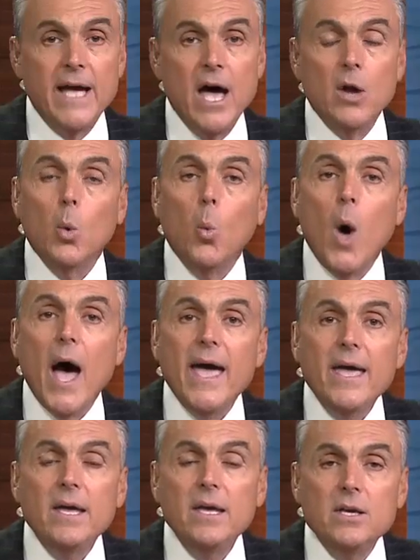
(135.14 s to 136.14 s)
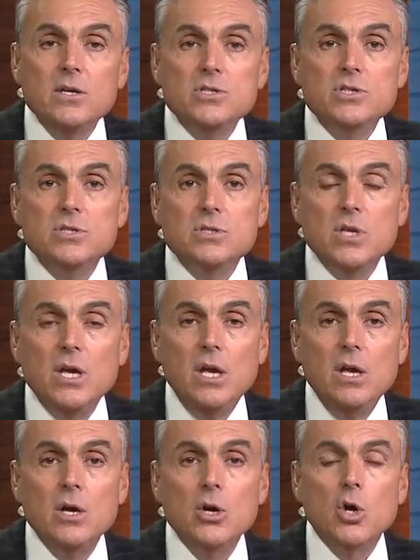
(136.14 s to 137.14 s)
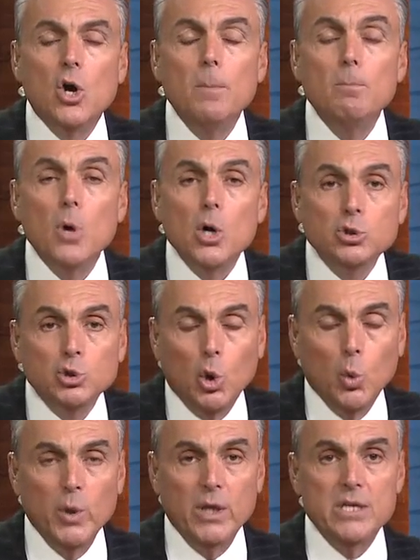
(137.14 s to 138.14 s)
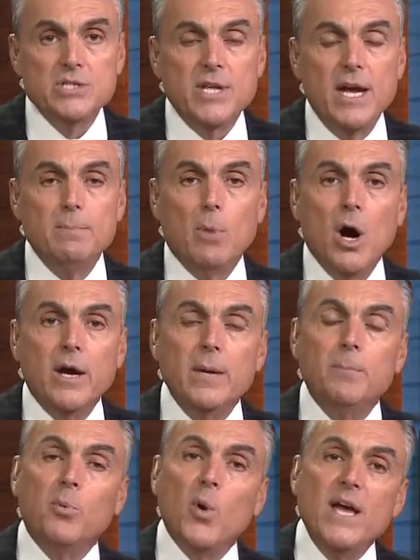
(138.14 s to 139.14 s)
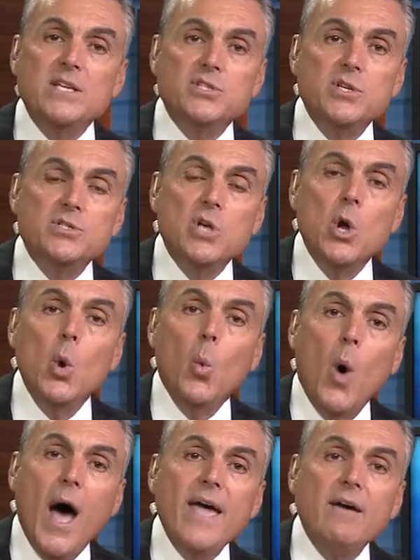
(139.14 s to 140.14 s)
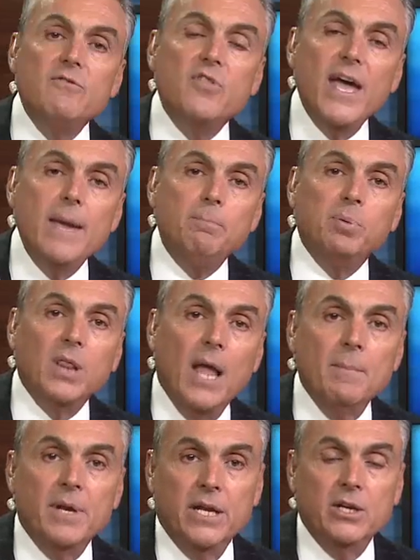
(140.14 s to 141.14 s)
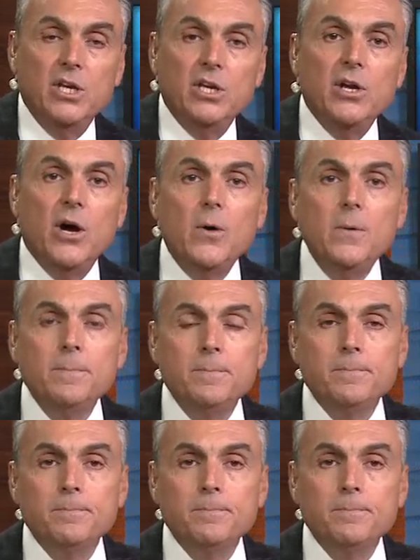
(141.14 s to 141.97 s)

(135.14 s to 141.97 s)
Down. Why is the commercial real estate market prices, why have they plummeted? Do you know?